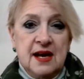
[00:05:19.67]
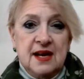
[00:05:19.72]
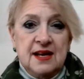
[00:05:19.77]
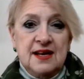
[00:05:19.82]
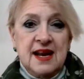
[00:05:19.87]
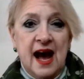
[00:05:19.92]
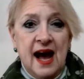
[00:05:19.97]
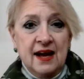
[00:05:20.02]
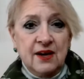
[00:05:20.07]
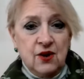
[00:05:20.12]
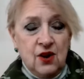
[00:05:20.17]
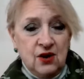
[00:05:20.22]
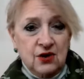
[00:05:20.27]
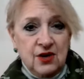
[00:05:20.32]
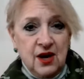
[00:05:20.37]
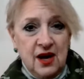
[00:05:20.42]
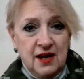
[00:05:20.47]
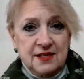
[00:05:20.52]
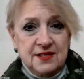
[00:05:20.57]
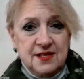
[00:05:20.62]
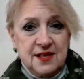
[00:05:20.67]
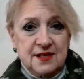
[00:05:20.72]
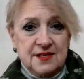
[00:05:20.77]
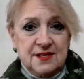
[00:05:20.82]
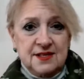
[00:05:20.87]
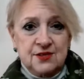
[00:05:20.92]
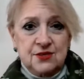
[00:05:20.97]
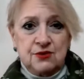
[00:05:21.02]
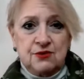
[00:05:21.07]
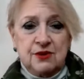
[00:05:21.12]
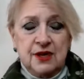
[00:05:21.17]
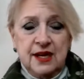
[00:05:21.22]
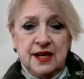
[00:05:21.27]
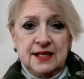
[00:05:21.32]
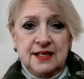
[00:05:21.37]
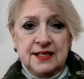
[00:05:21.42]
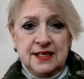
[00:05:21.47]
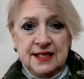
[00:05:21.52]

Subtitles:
Not all content is created